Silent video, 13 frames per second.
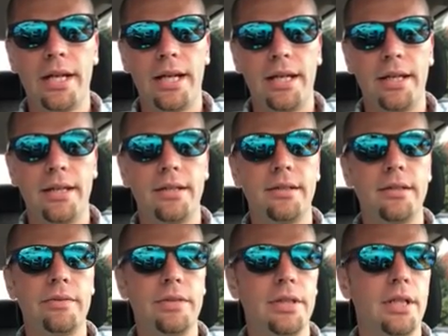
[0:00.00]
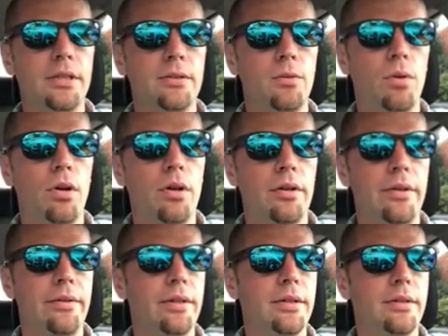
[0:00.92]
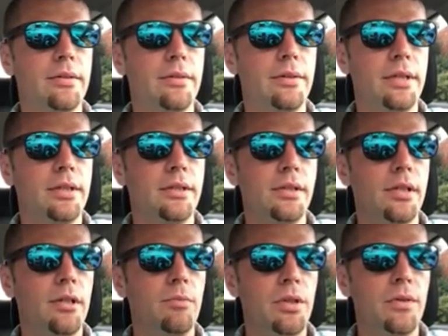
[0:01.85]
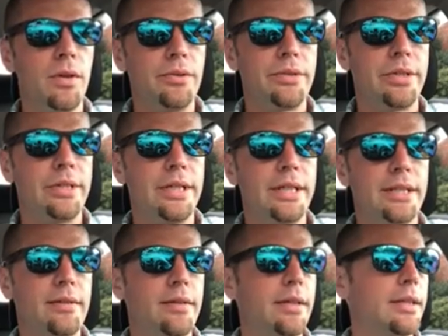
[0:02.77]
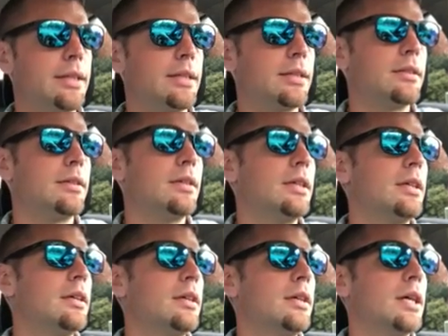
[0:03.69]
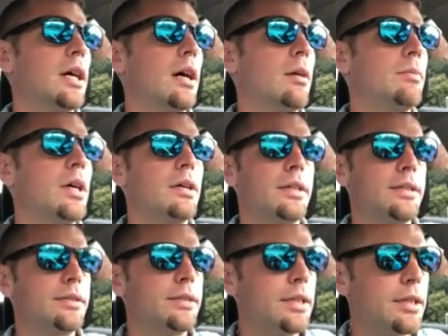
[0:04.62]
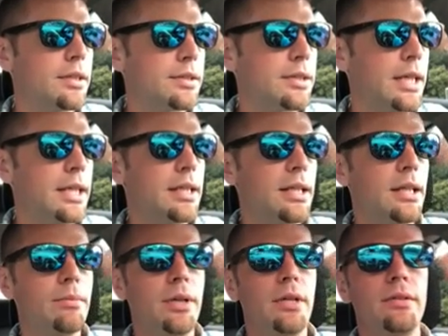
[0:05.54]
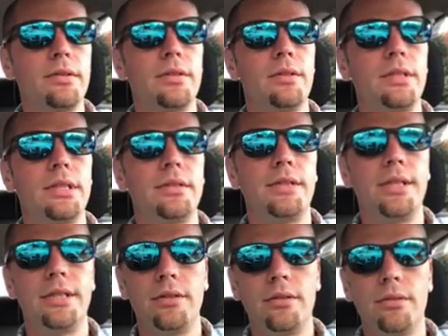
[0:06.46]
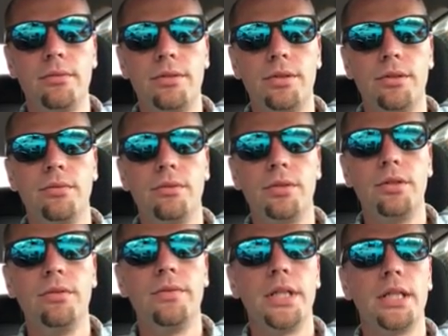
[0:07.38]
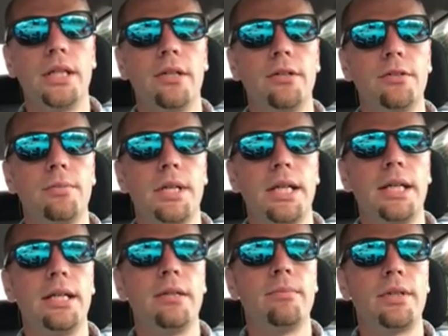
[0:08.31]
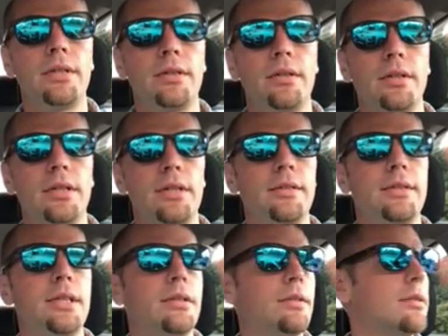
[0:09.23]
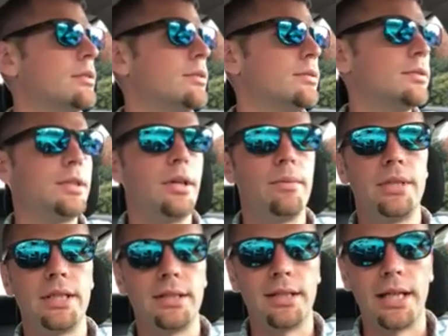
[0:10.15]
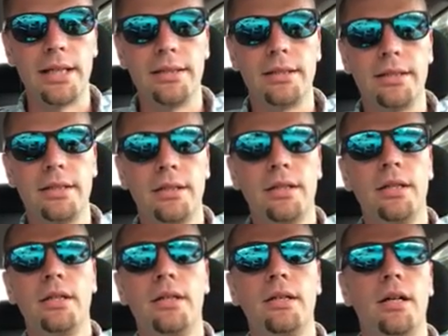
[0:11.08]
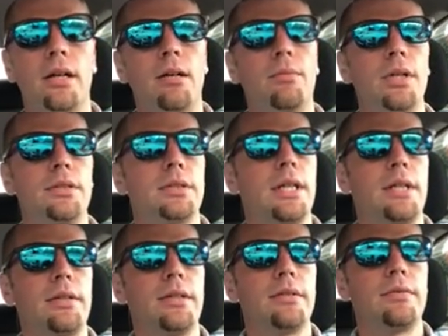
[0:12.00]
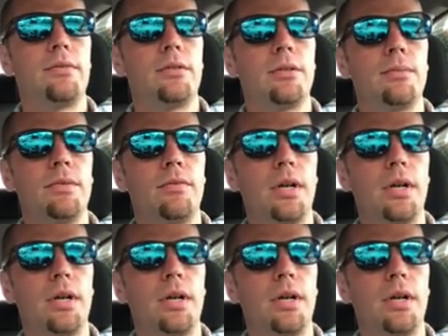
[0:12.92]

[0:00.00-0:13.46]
And if it doesn't work, then then you know move on to the next thing and uh, I'm not going to sit here and say that I'm going to continue to do videos, but I am c- going to continue to do something daily, uh, most likely in the form